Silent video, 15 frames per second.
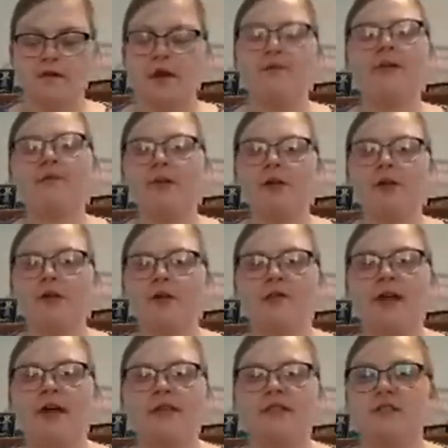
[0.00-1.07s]
I've never heard of
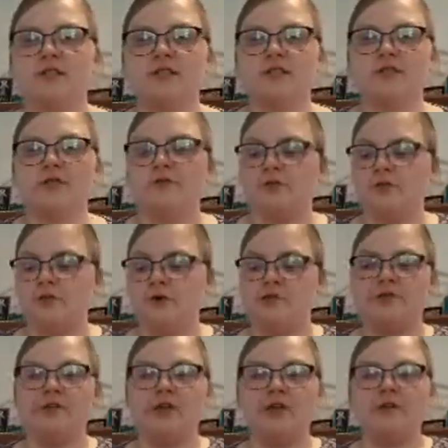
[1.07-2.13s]
eggs in a seafood
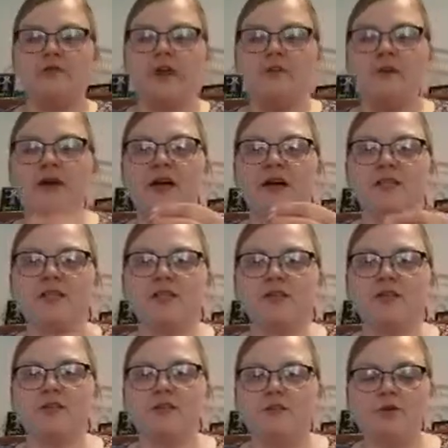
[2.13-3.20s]
boil. Do any of y'all put eggs in
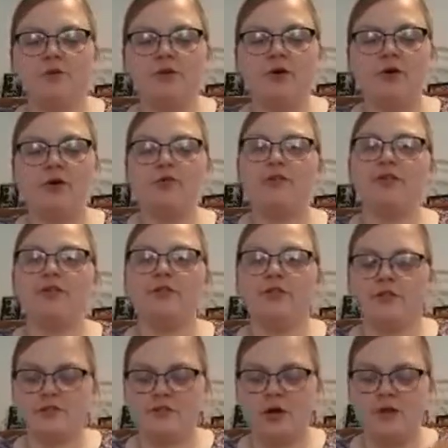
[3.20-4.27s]
your seafood boil? If you
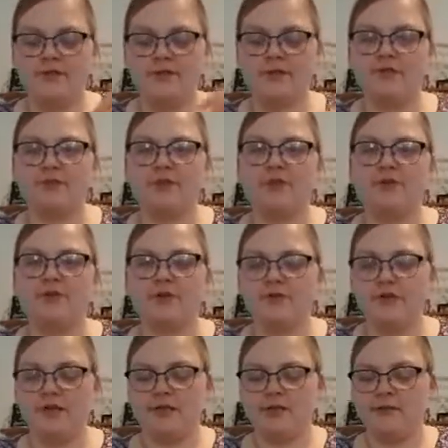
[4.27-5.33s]
do, just comment down below and let
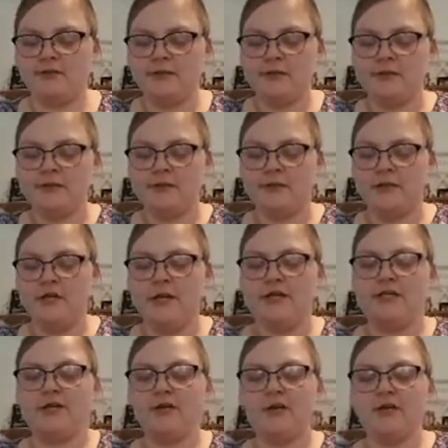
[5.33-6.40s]
me know.
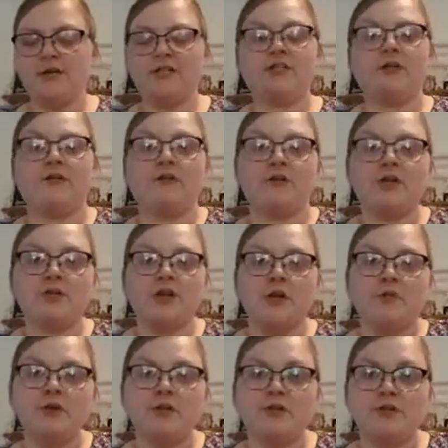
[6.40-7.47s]
Is there anything different that
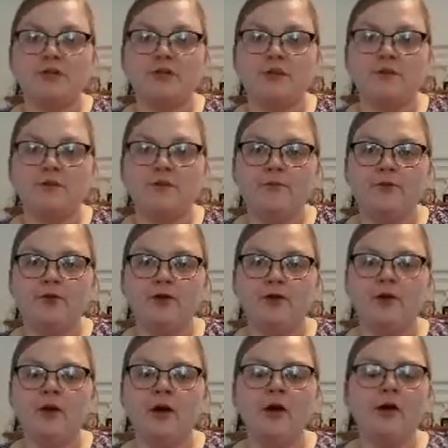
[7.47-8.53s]
y'all put in your seafood
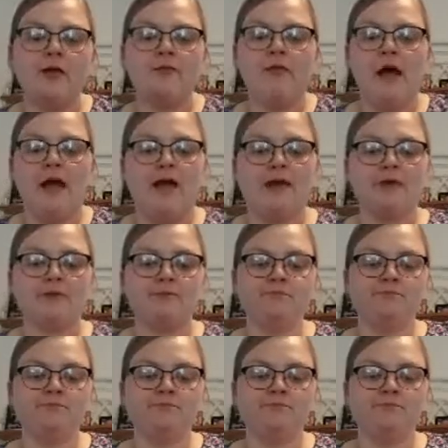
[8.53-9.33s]
boil? Like,